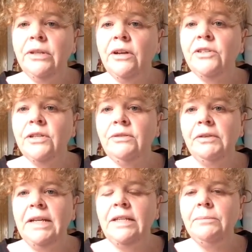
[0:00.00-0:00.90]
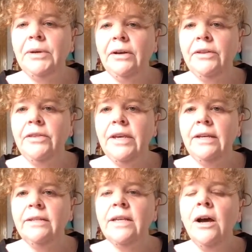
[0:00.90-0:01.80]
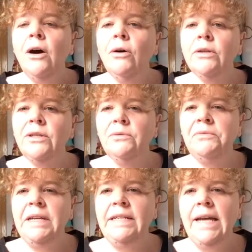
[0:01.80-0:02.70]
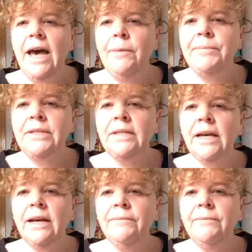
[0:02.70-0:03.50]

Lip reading: not just reading but other things. Also reading apps.